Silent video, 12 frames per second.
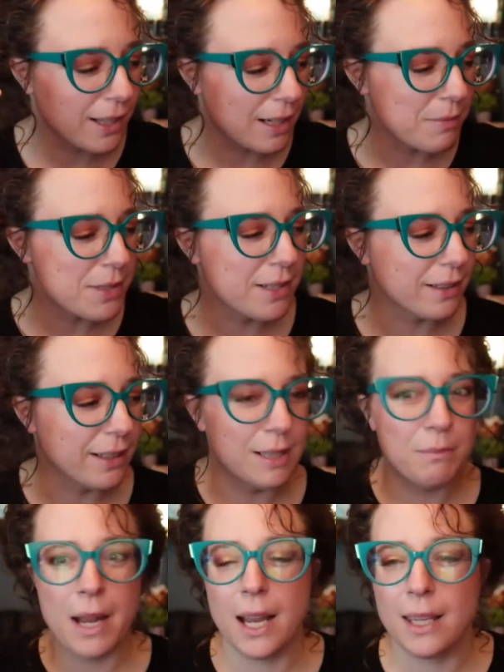and I'm still
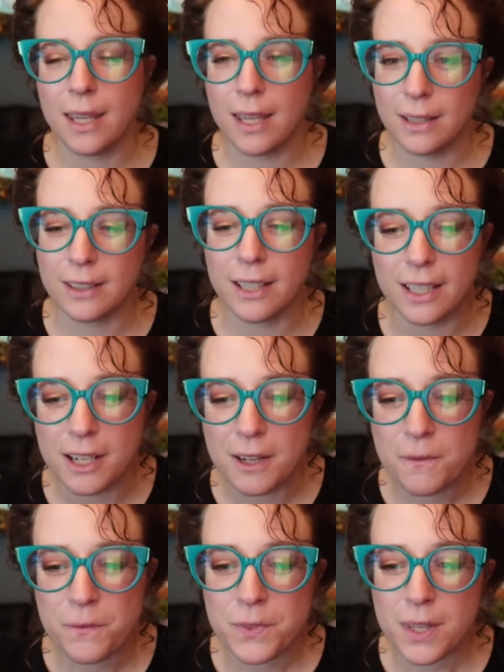unpacking like
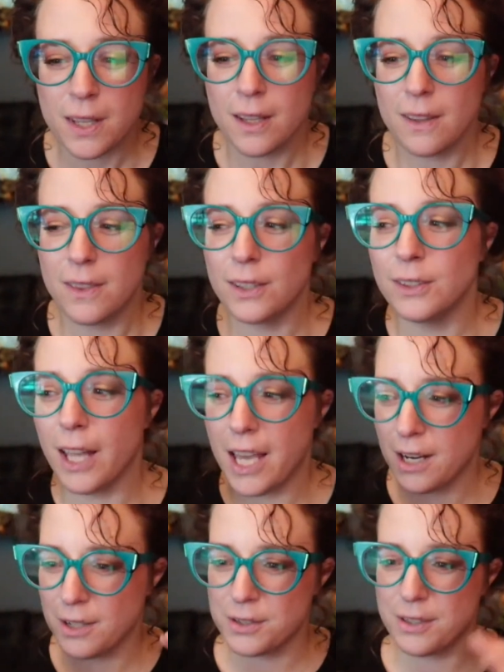the
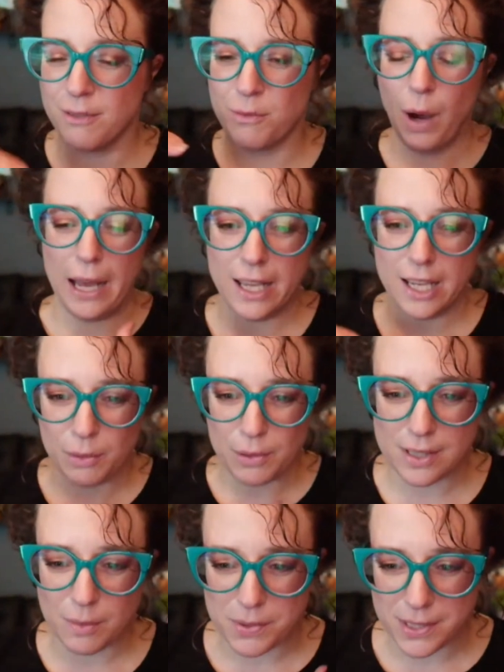layers of why it
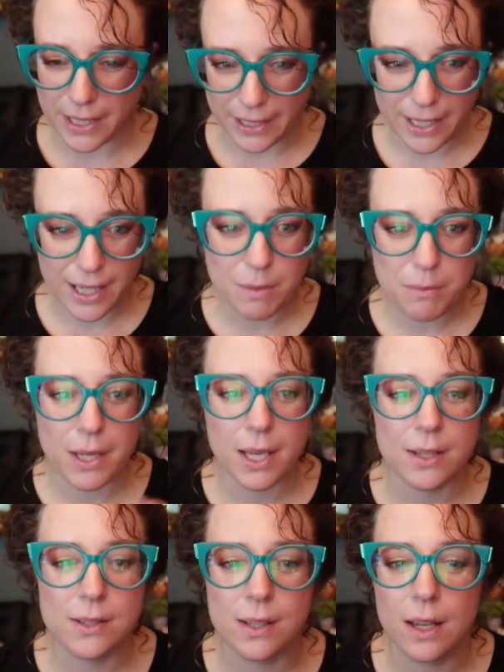was upsetting
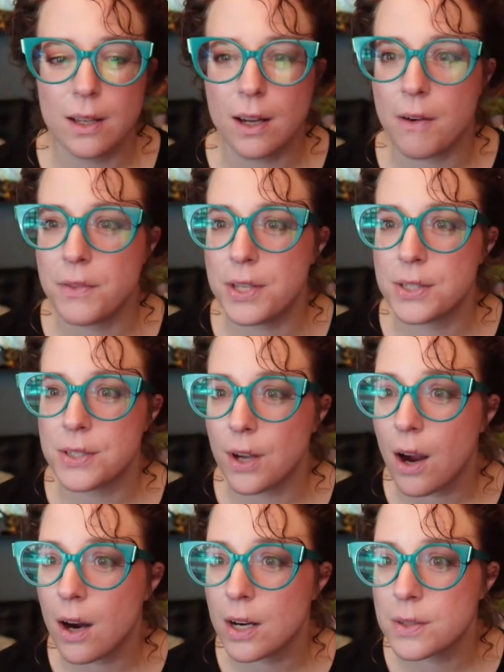because of the
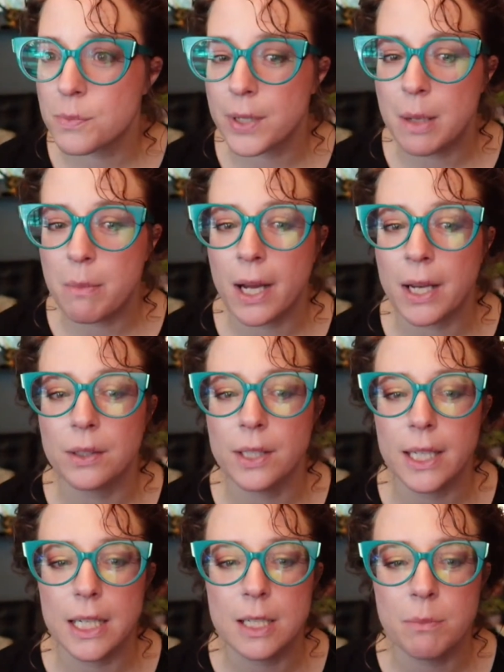scar is pretty minor.
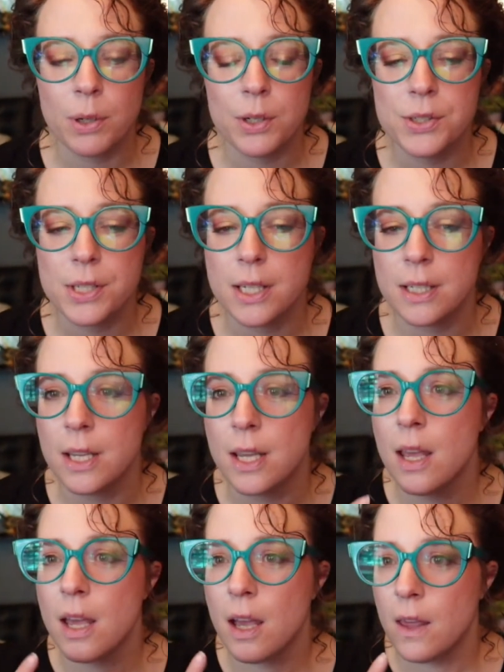Like in person,
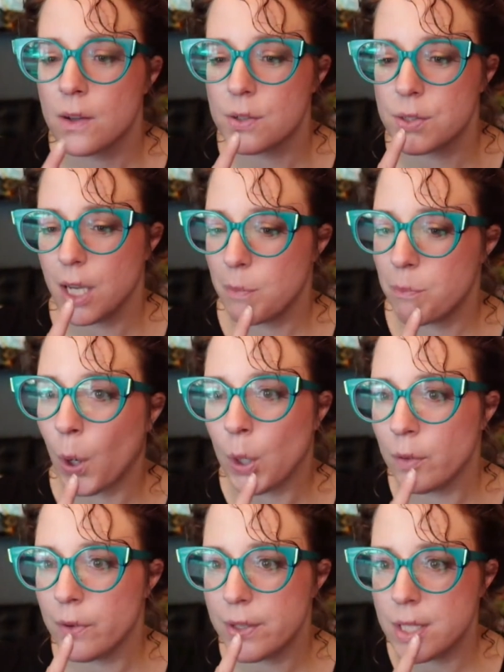there's like a
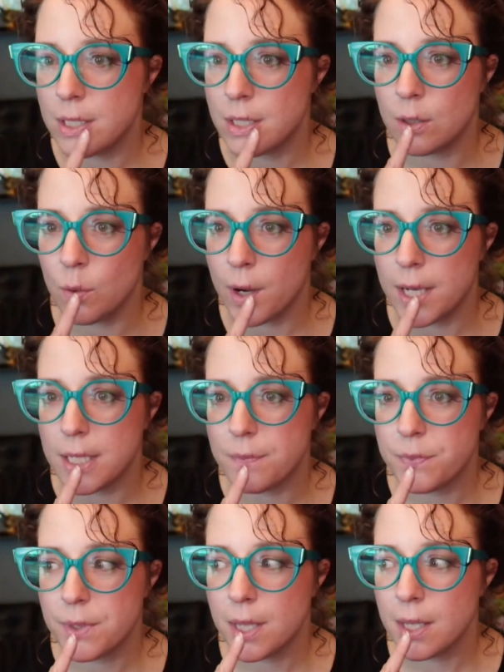part of it that didn't quite
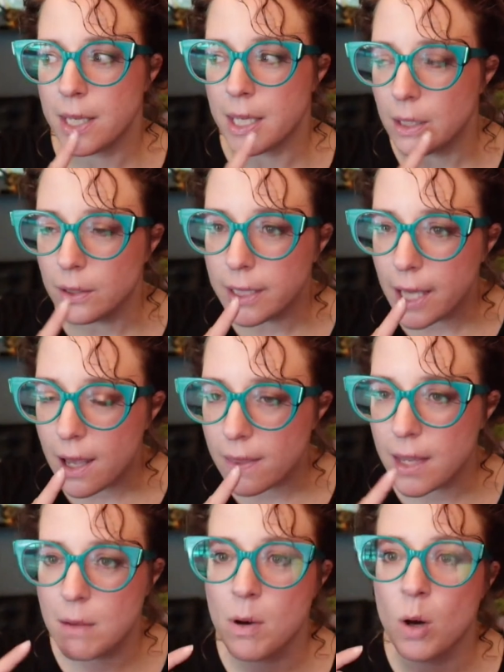heal yet
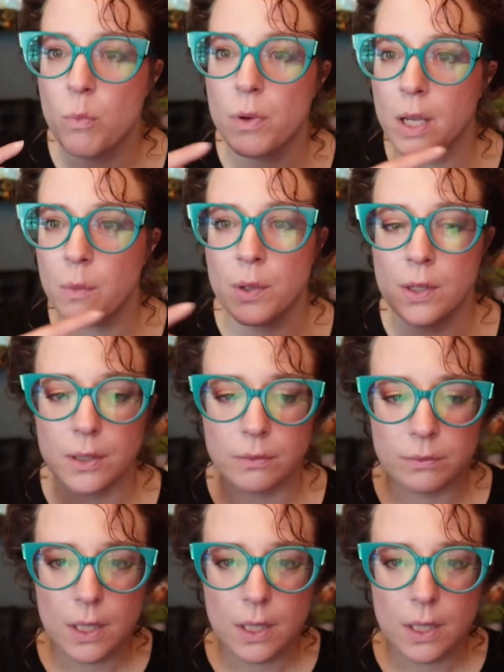that I'm hoping will